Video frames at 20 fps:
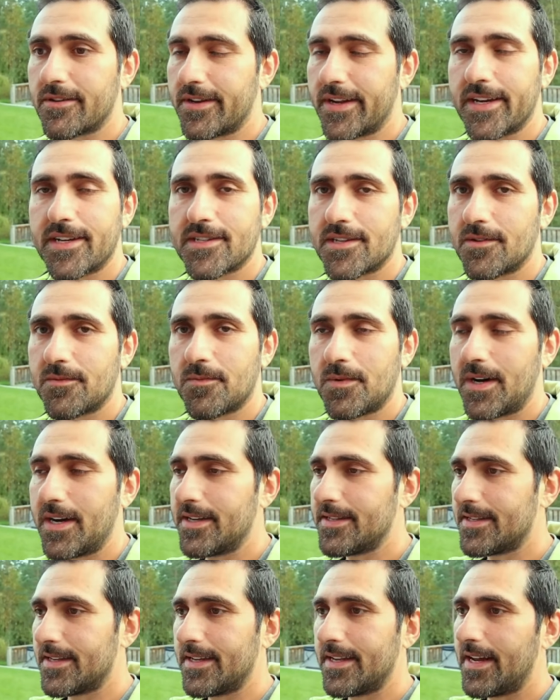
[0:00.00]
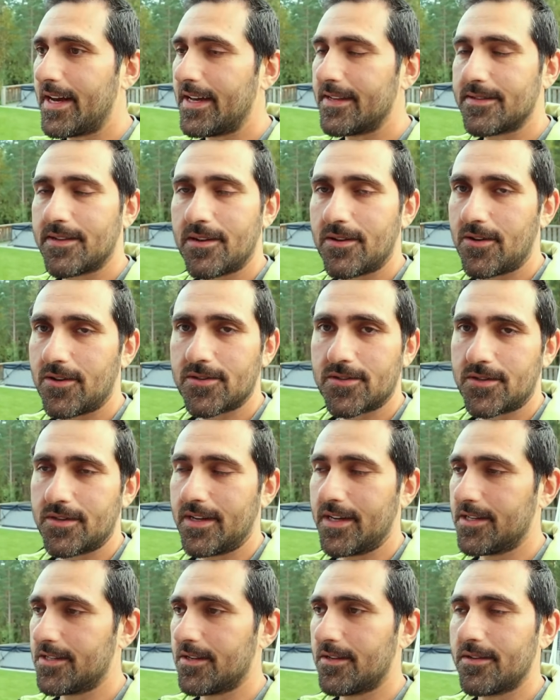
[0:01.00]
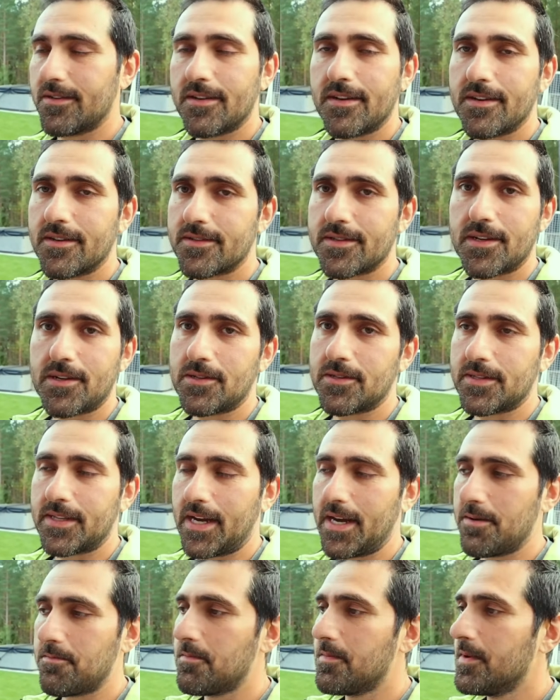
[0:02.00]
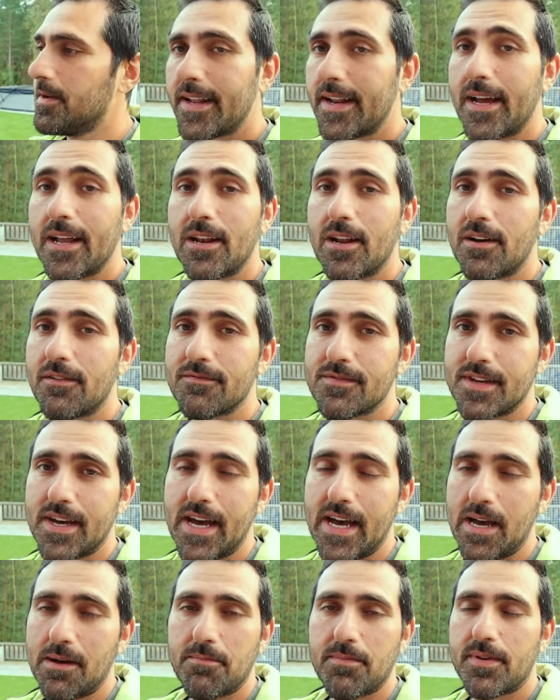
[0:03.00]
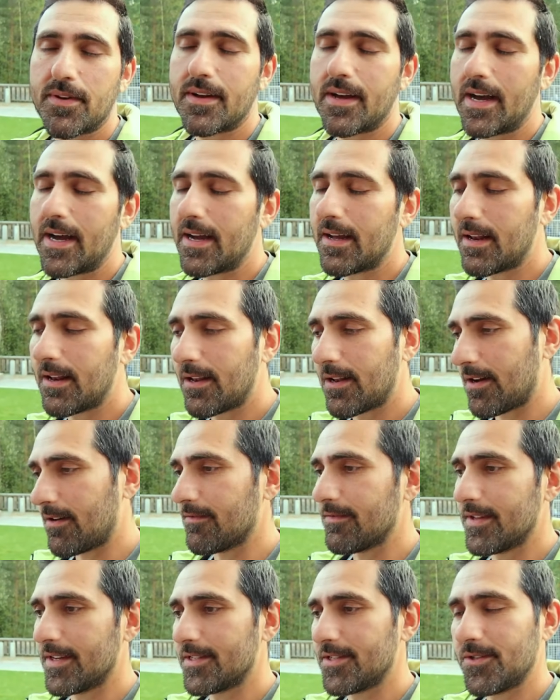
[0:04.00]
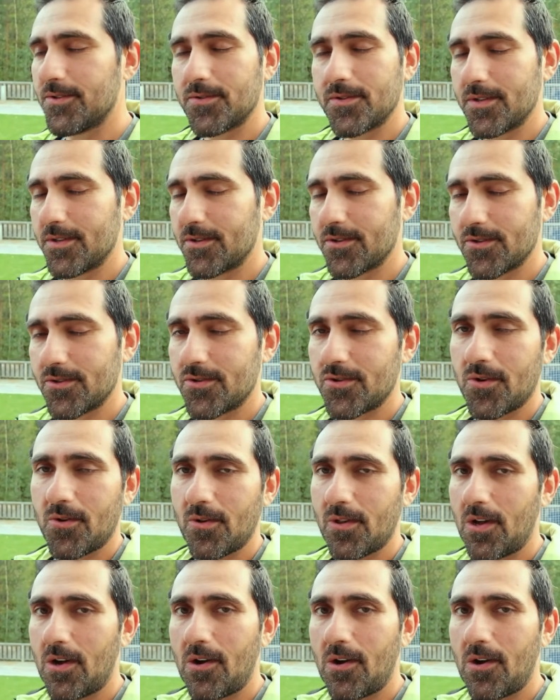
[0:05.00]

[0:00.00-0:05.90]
connection wise it hasn't lost connection a single time. And I love the app. I love that you can control